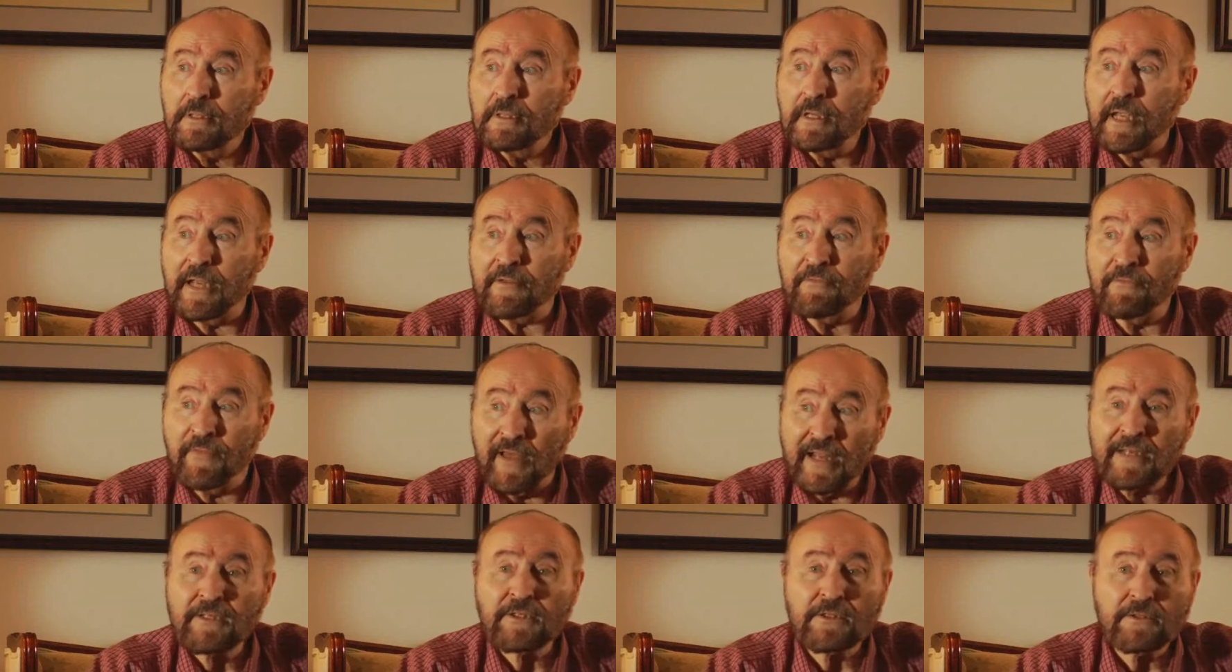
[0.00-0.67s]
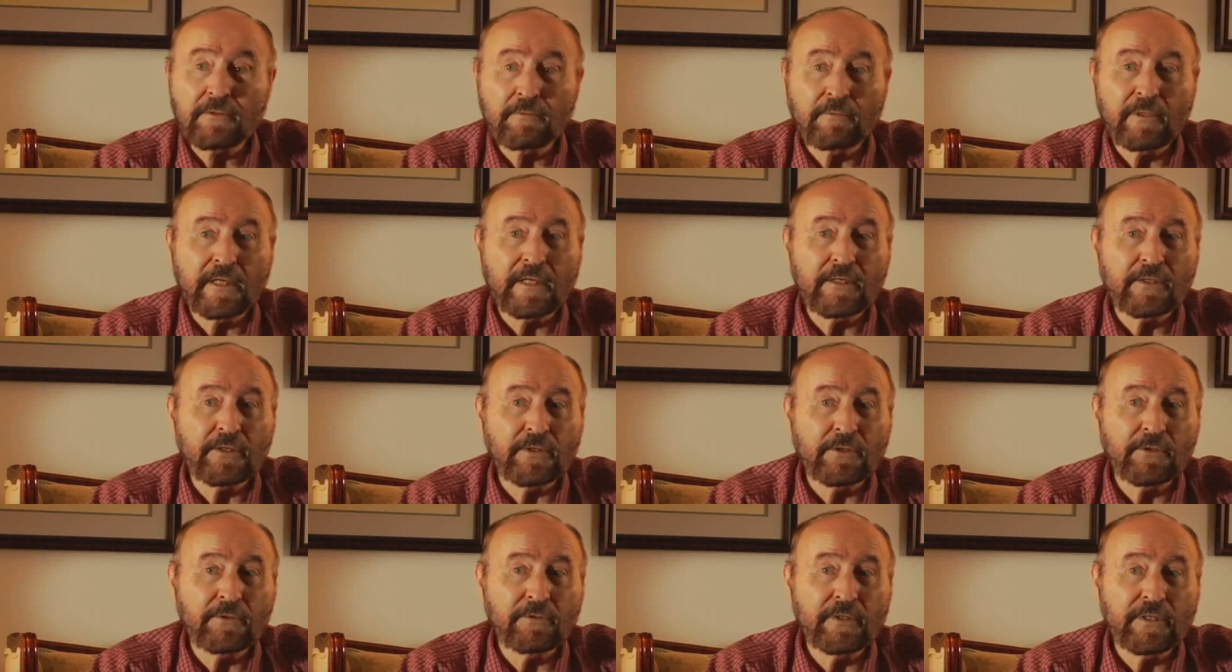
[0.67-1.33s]
And that's the way
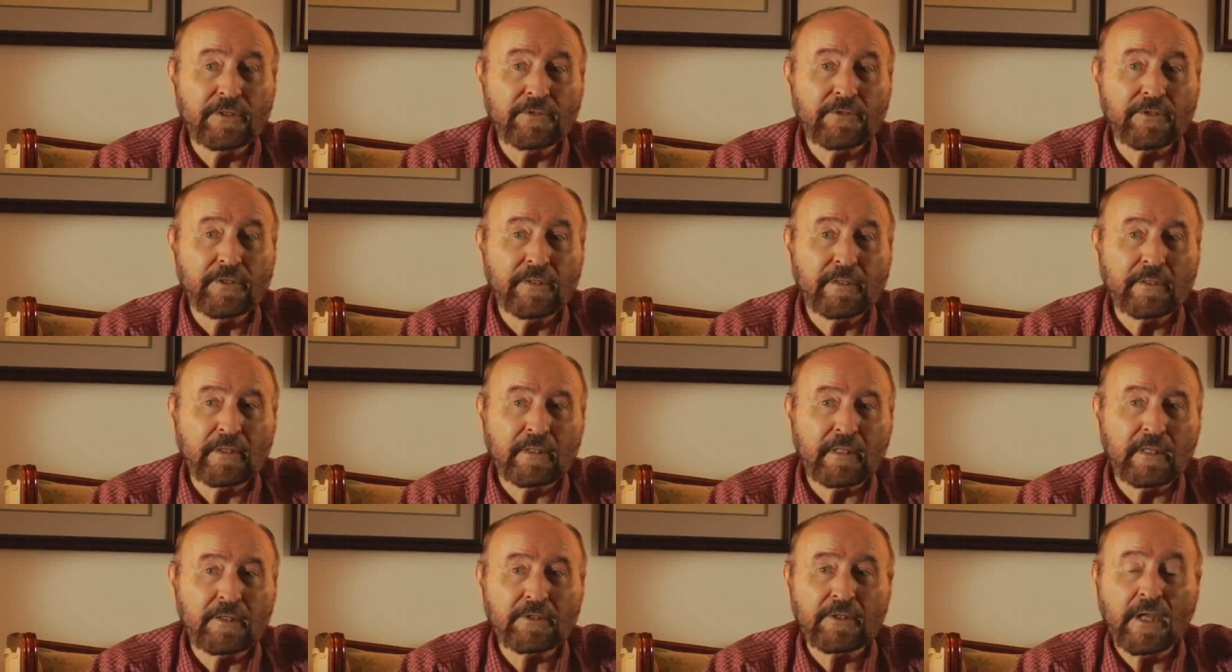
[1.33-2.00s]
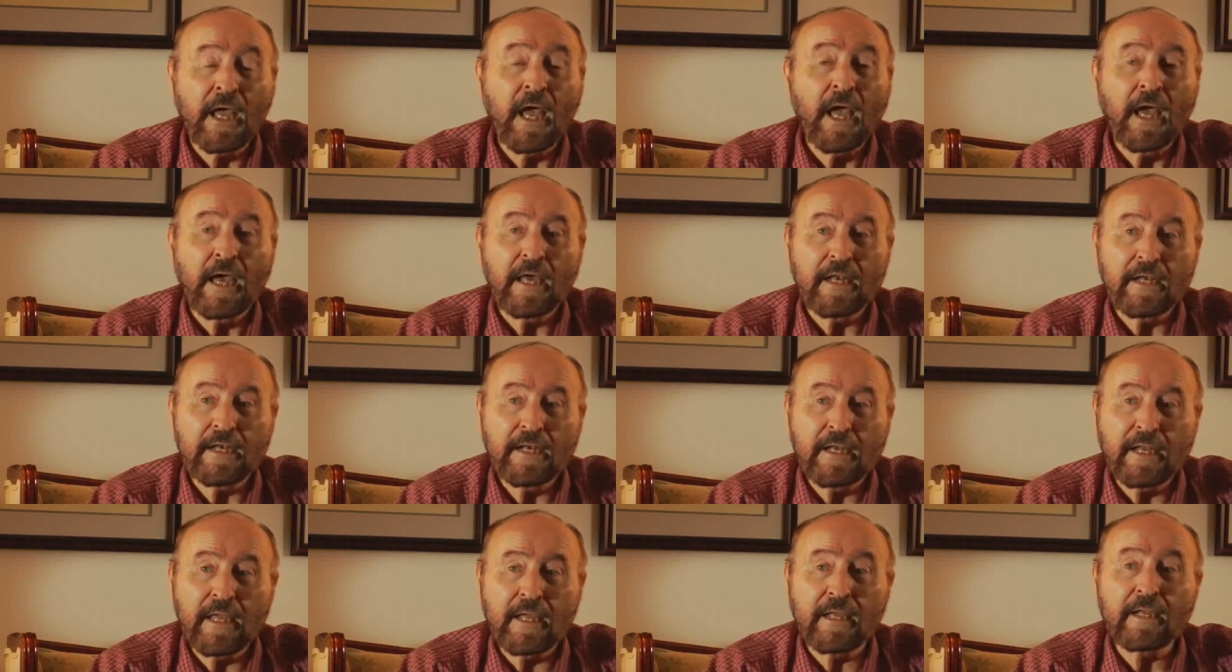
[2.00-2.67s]
to do engineering. That's
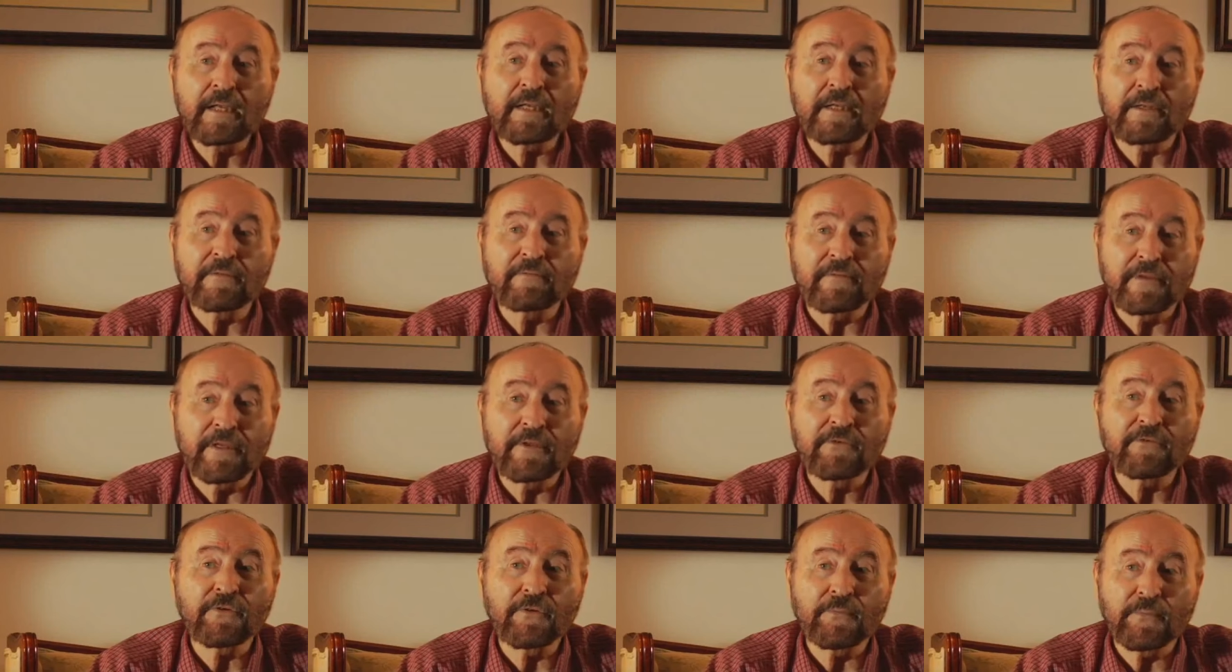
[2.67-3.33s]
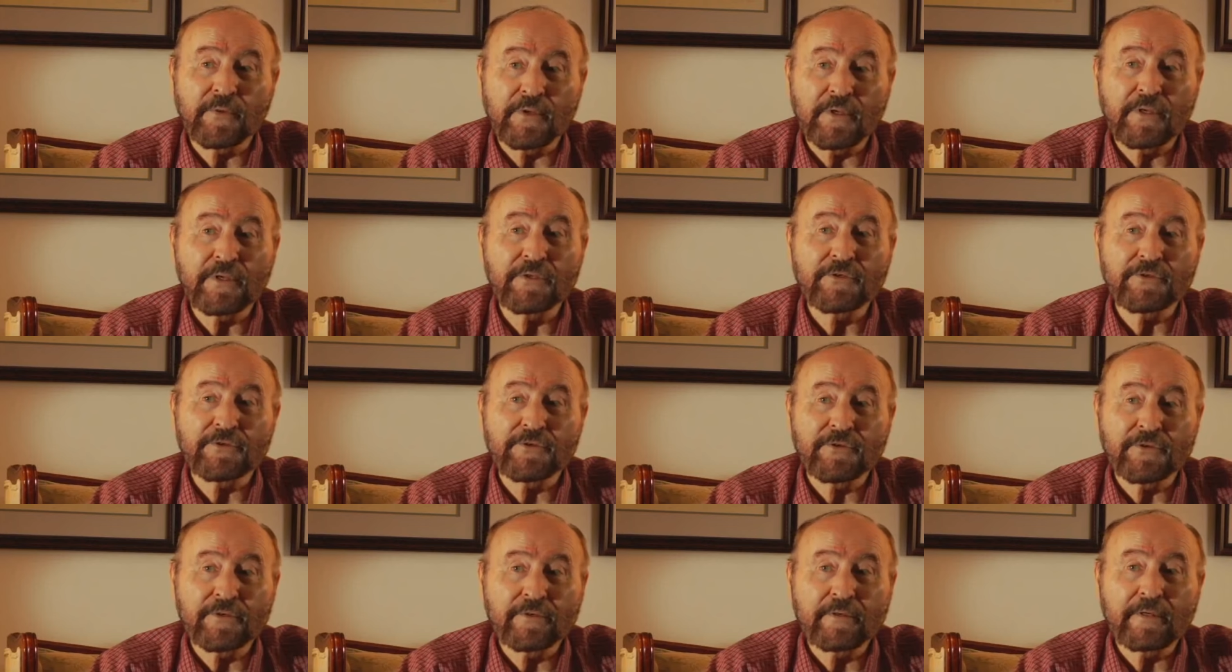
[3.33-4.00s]
negative entropy
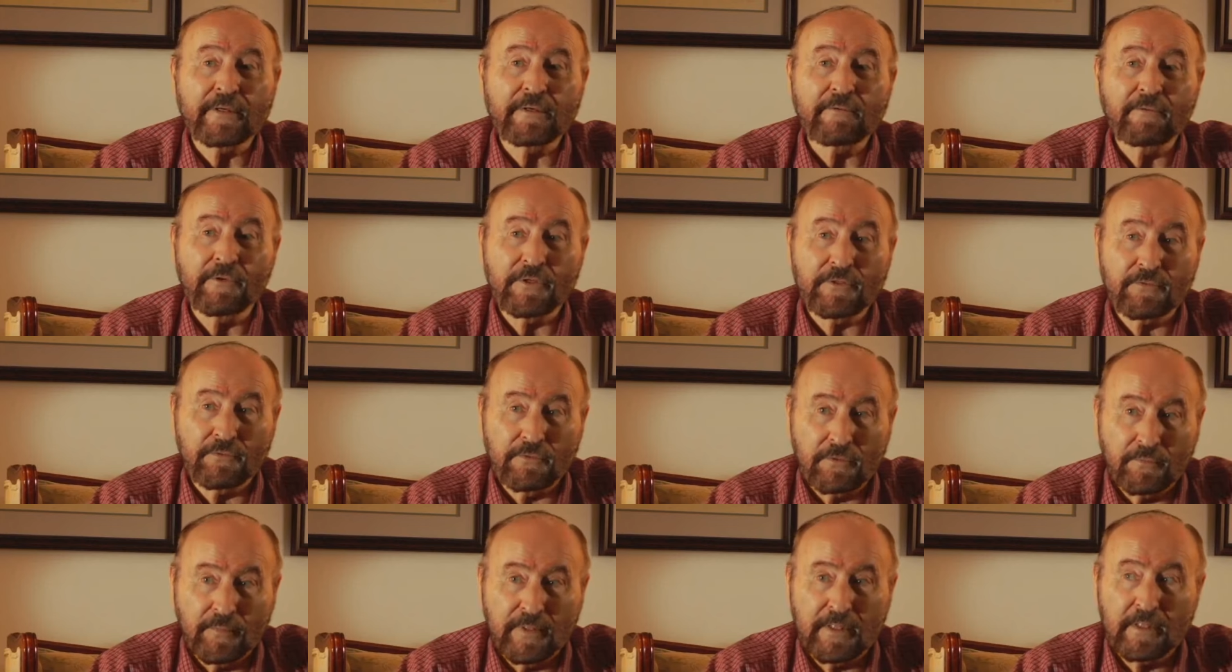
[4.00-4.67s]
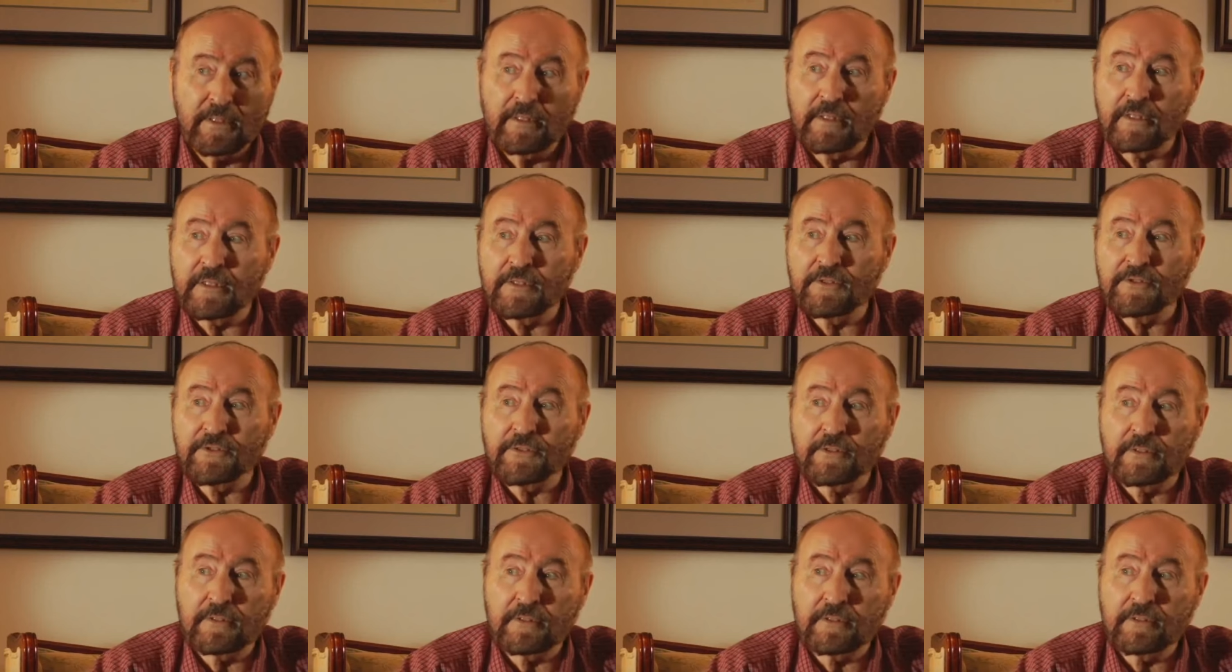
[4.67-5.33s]
engineering, which will be the
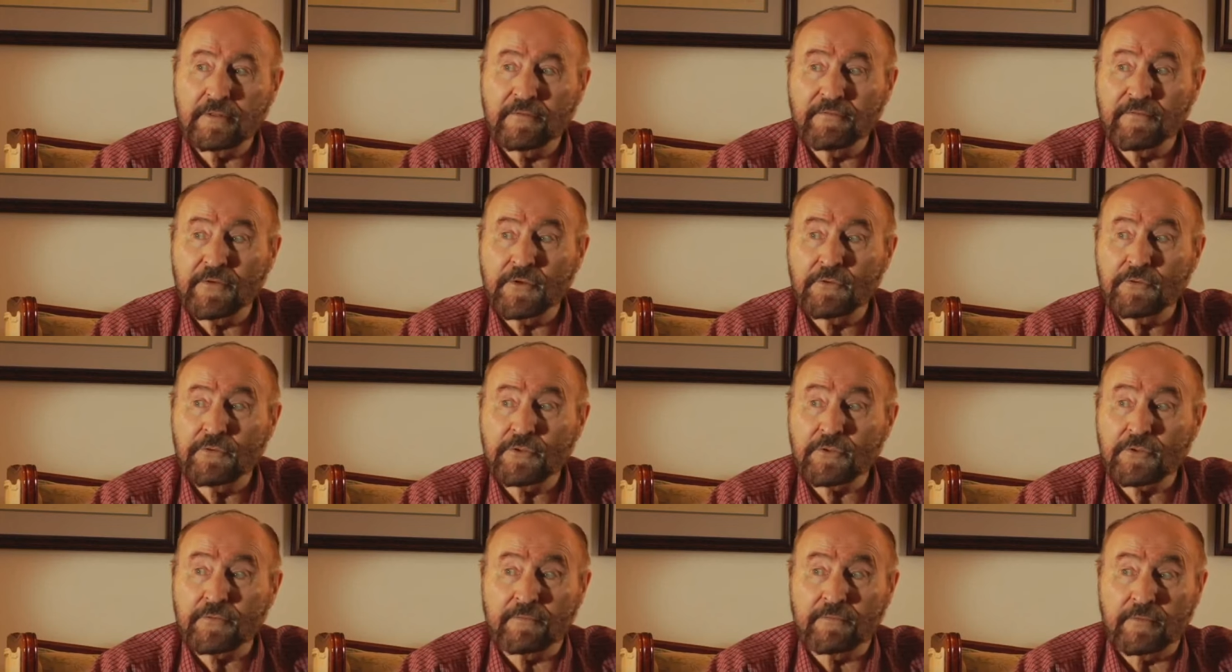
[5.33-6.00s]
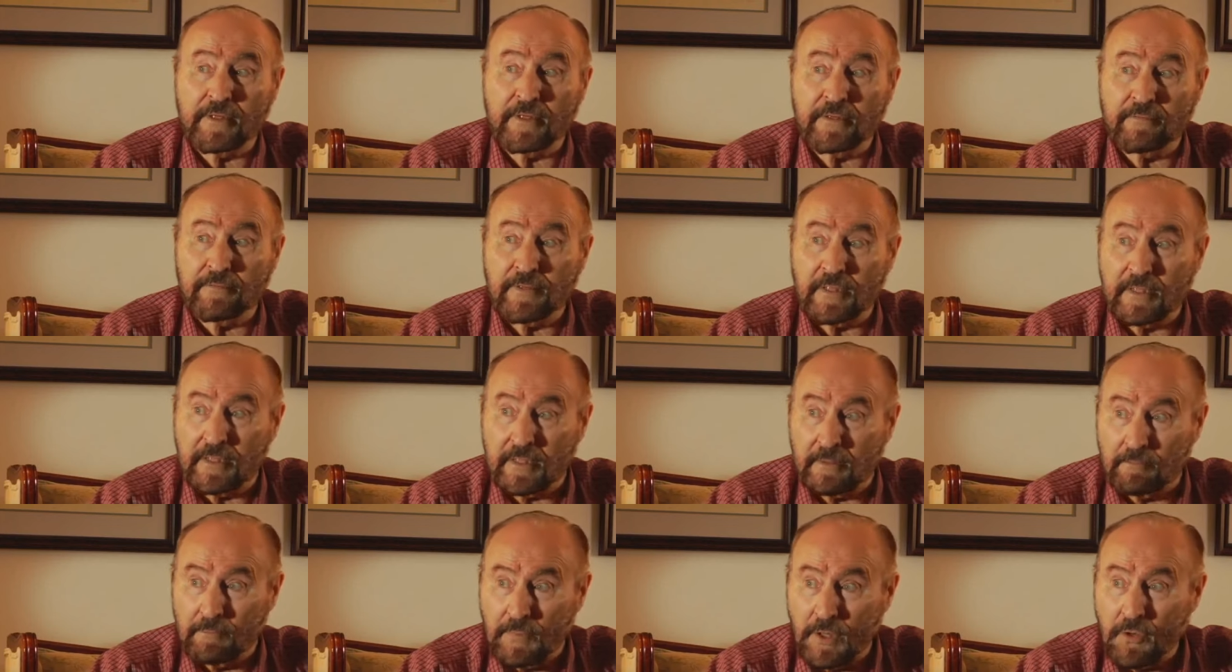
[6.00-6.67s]
engineering of the future if we ever
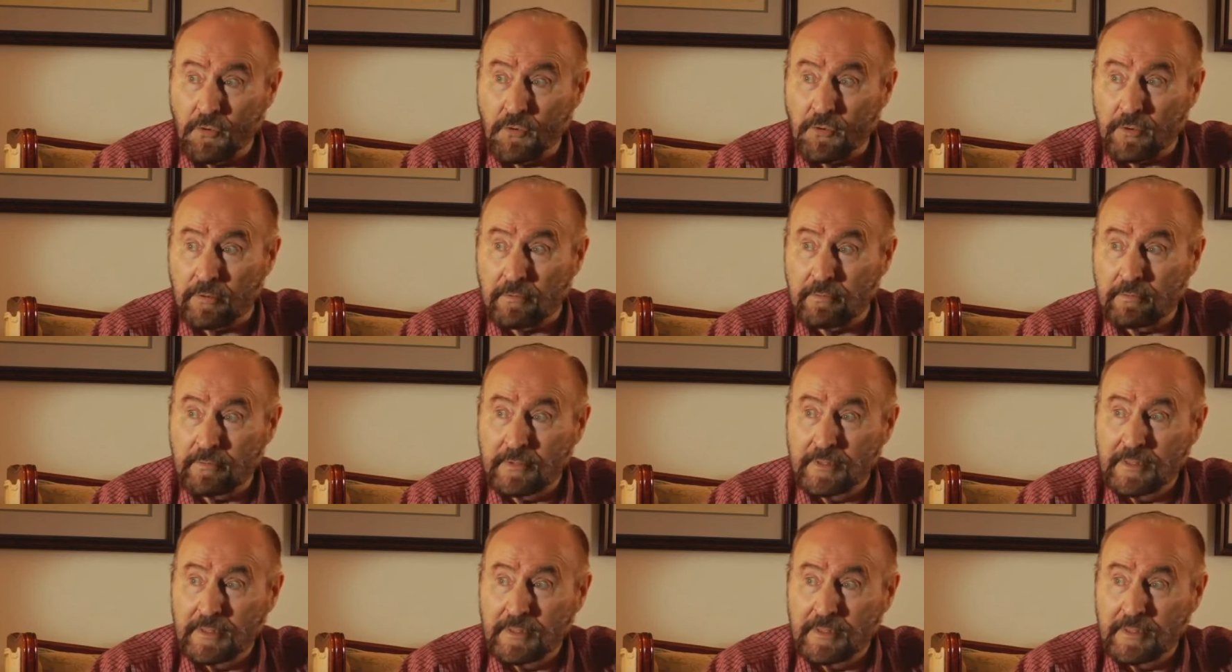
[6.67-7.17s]
get it born.